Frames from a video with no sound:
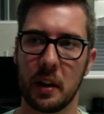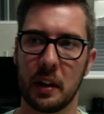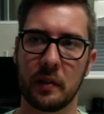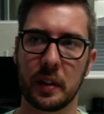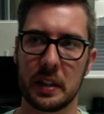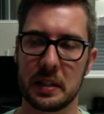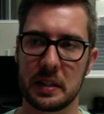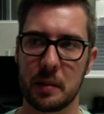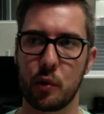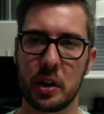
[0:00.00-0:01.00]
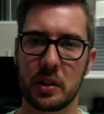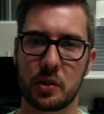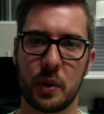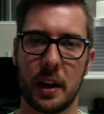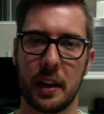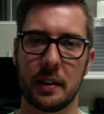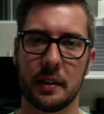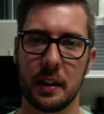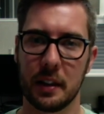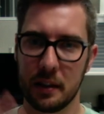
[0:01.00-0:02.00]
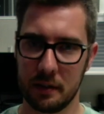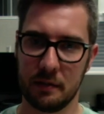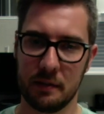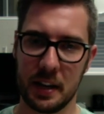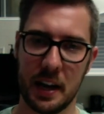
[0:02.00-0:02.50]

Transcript: lovely, summery Australia. Take